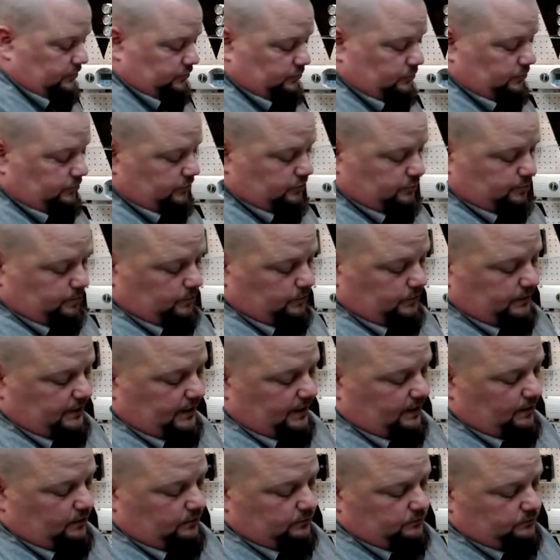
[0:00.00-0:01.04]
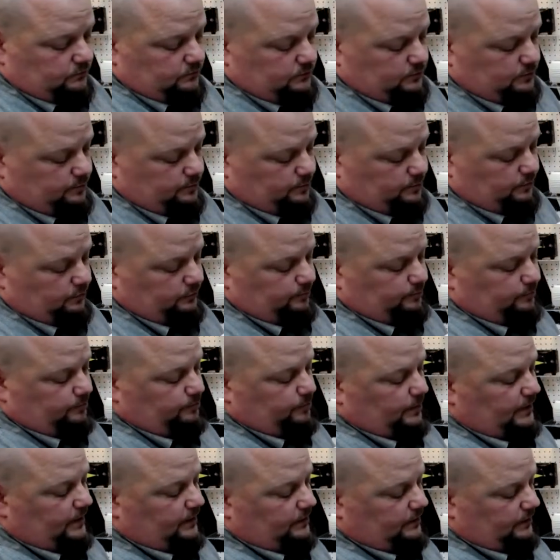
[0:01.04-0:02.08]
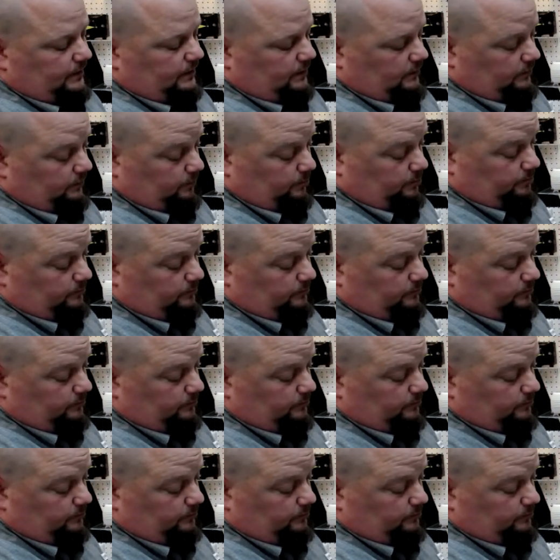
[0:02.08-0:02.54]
is we'll just pull it out, pull the pilot out, the